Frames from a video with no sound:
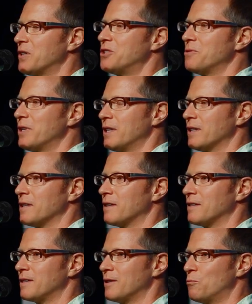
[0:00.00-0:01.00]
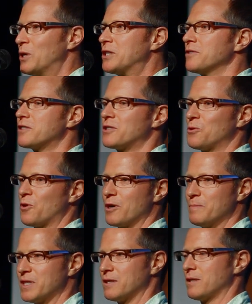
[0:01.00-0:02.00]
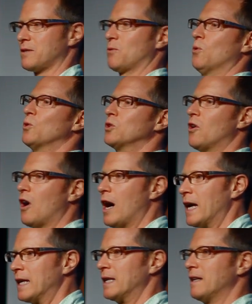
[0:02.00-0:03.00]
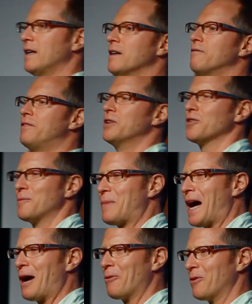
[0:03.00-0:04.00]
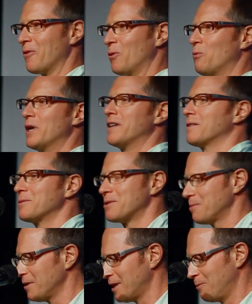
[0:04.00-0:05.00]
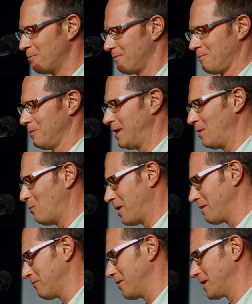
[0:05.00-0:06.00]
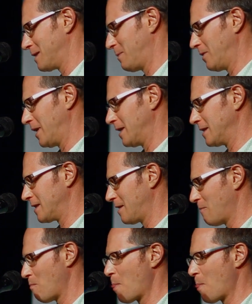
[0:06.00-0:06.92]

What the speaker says: there during the winter storms and just hold on and feel the power of the wind. It was really, really a wonderful experience.